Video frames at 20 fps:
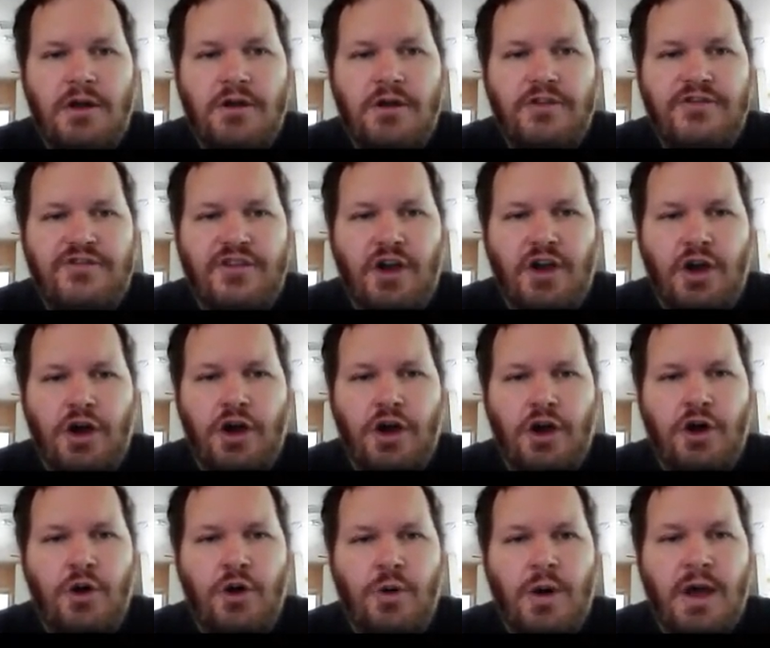
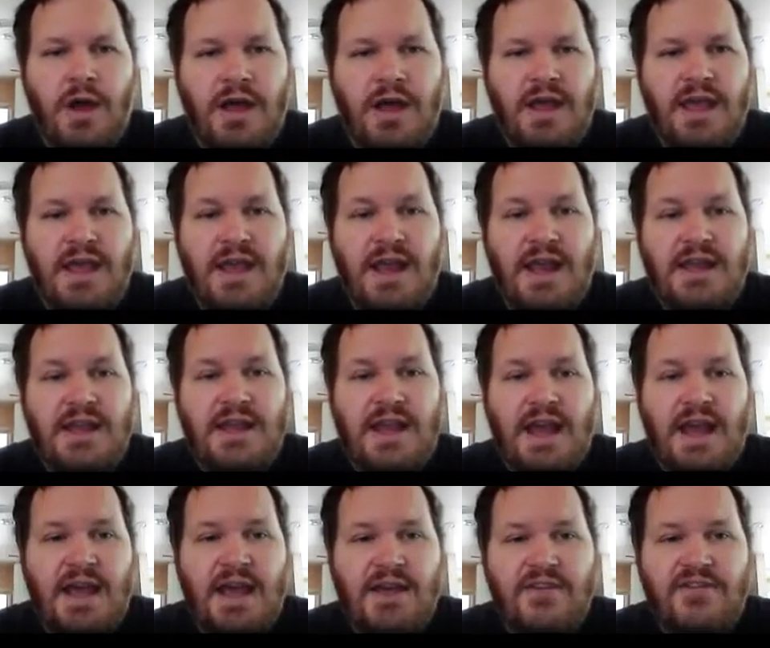So in any
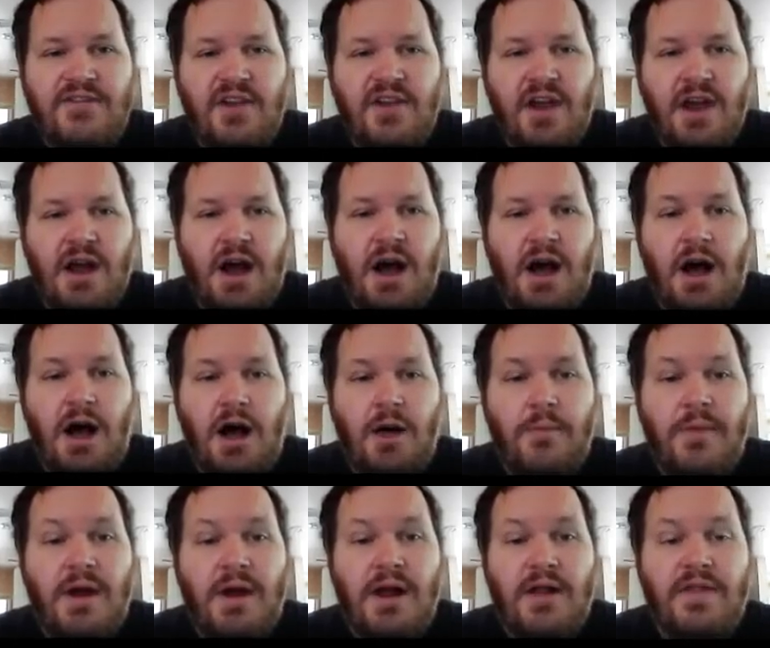case,
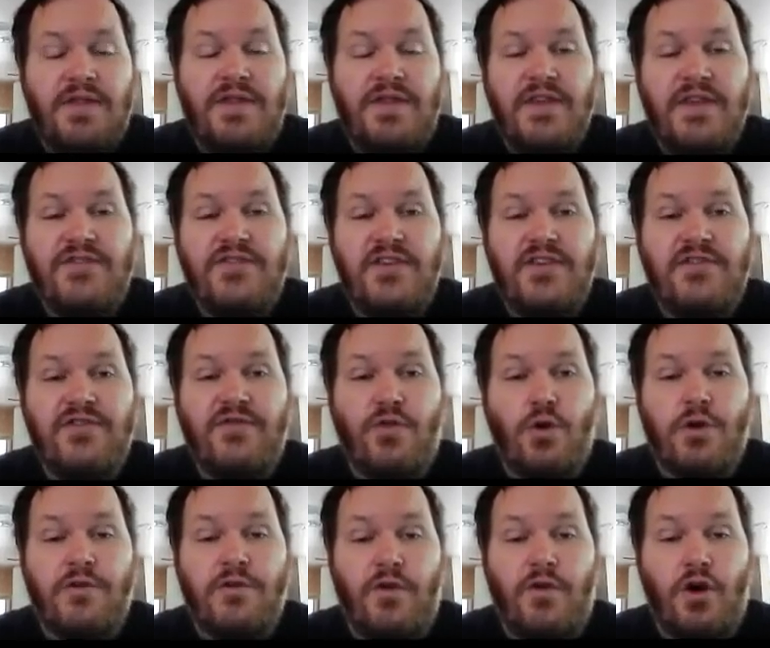this is
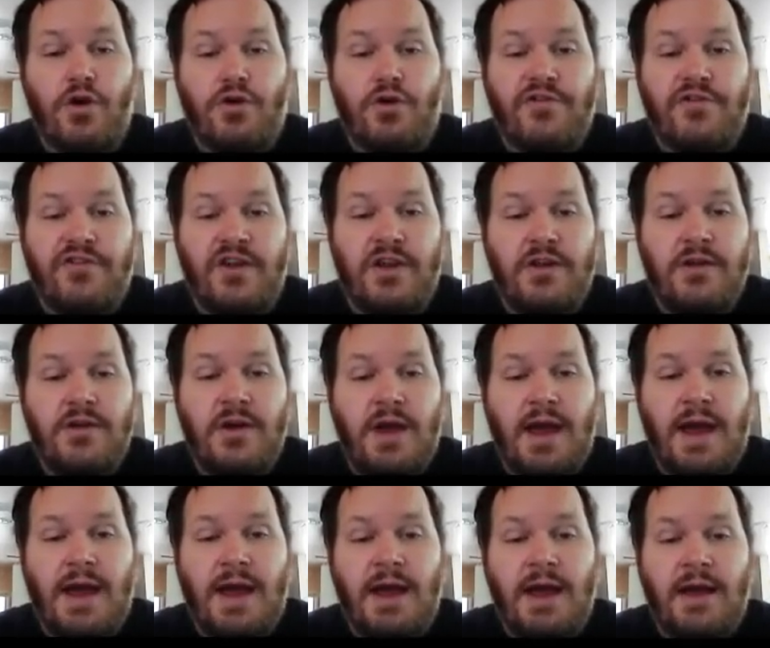Ford Fulkerson
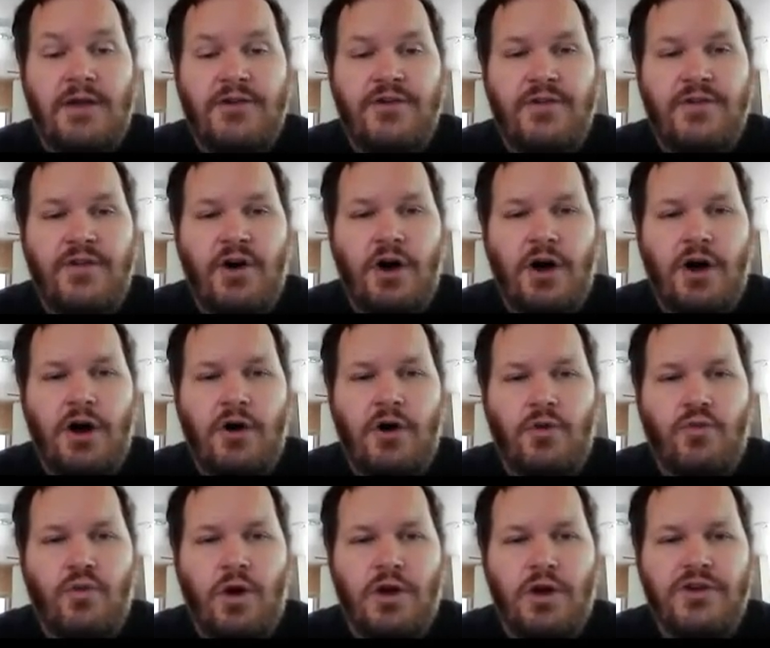and the
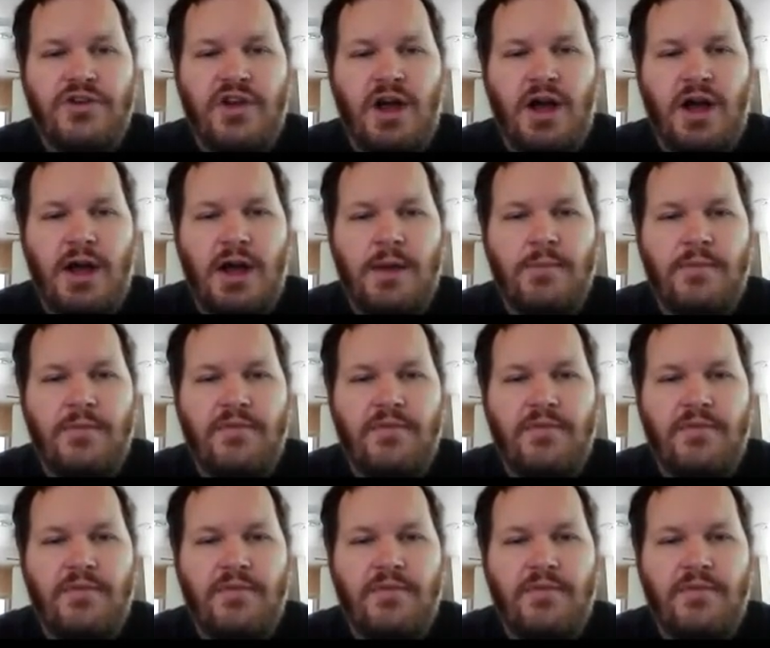runtime